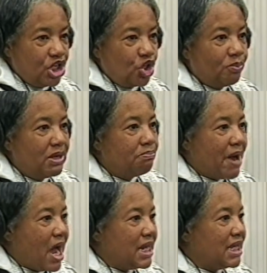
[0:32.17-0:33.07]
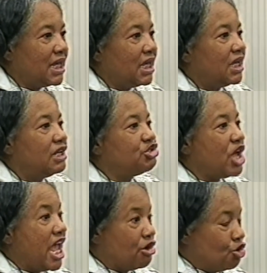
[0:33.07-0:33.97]
the human body is
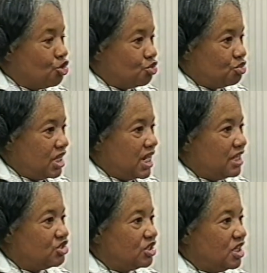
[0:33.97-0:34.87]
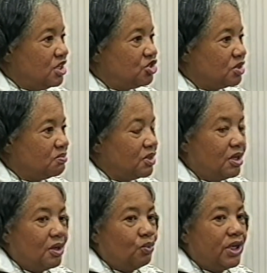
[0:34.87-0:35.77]
Eru in ancient Egypt.
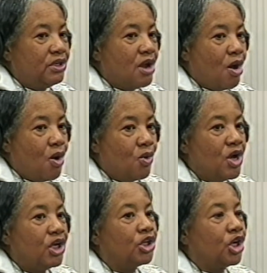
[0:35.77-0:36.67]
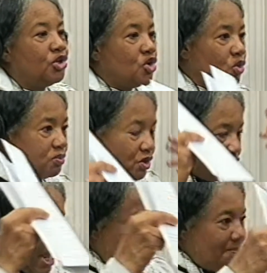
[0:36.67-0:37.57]
We know Khnum, the
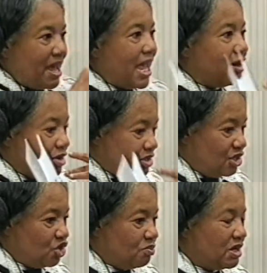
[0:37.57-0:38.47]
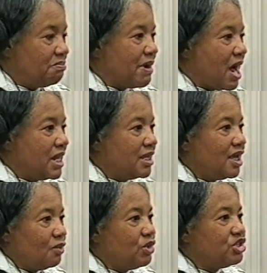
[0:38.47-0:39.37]
ram head on the human body,
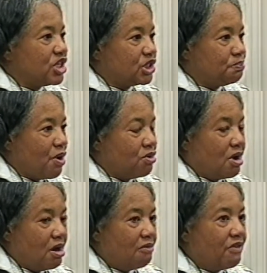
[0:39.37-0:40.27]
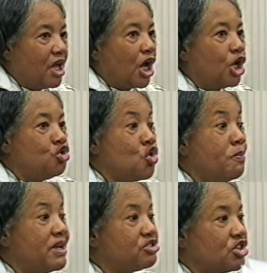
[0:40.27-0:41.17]
we just spoke of.
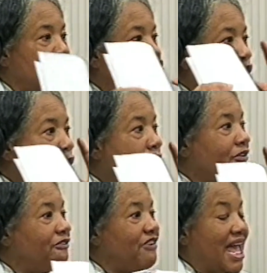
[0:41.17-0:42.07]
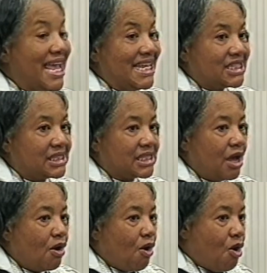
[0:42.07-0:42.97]
Anubis, the dog face
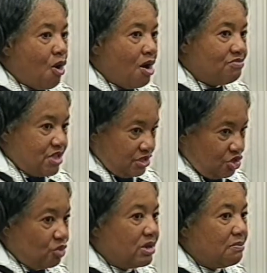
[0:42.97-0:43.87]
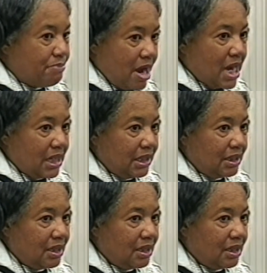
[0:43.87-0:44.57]
on the human body.